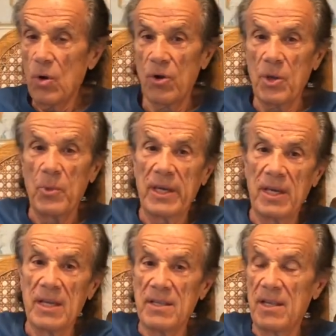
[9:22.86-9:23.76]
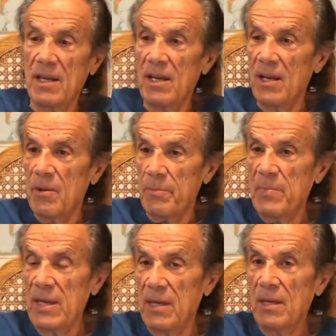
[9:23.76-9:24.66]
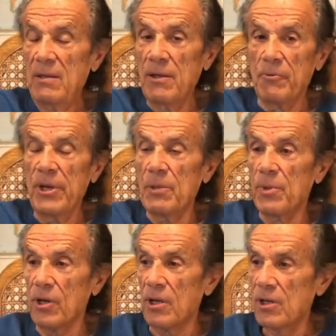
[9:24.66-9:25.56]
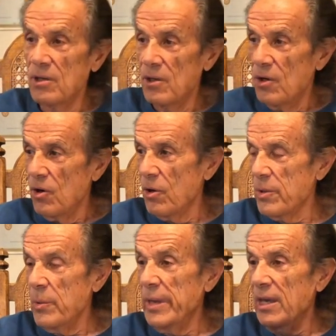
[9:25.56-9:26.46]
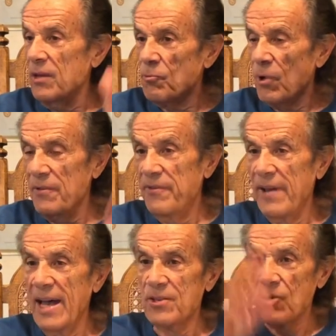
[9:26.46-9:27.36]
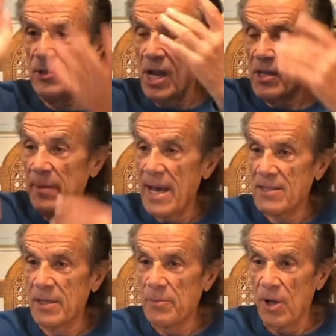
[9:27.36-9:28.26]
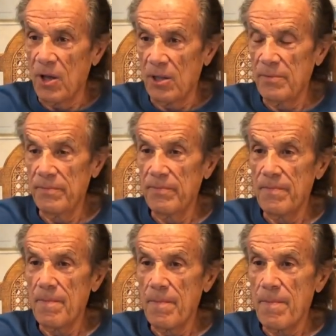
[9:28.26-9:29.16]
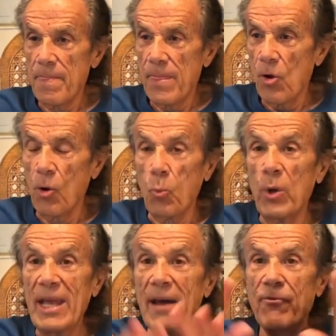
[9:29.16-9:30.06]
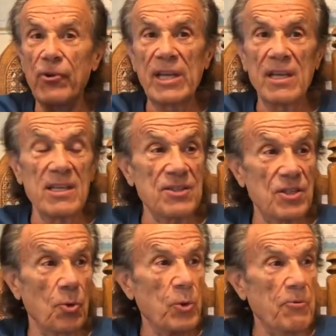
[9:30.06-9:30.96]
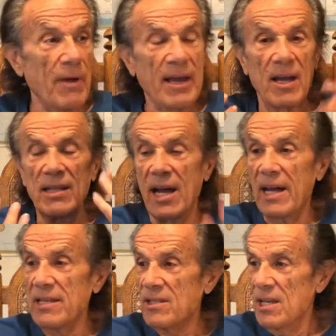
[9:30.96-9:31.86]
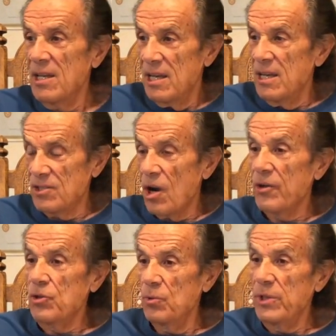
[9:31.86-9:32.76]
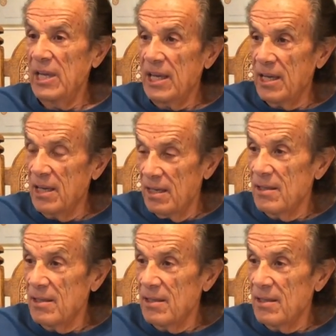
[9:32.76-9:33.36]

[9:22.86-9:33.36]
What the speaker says: or that we can read a book, or that we can run fast or dunk a basketball, or whatever it is that we recognize is our unique